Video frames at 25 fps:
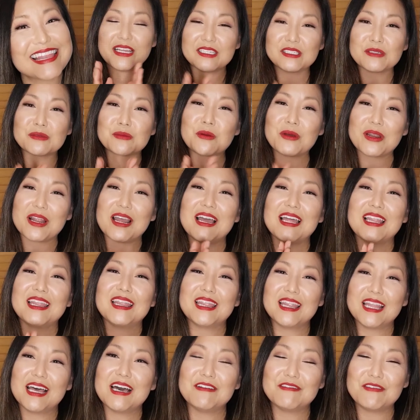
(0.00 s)
That is what I
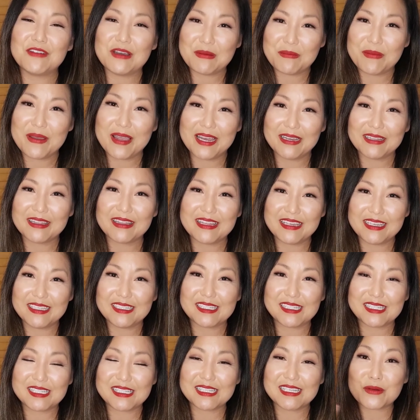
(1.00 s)
love about
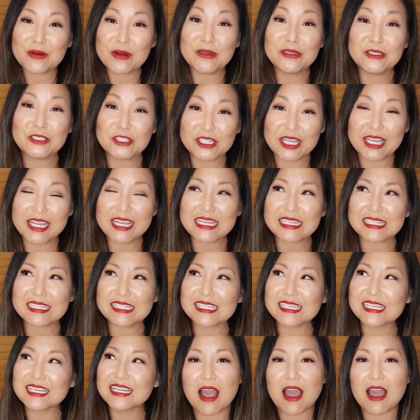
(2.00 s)
this
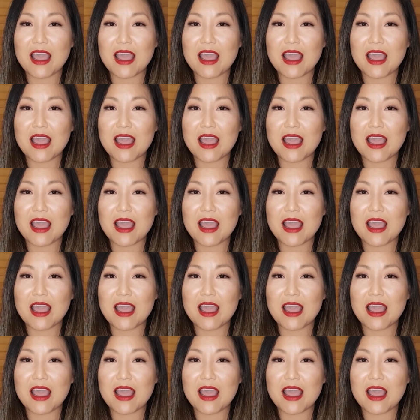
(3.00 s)
project.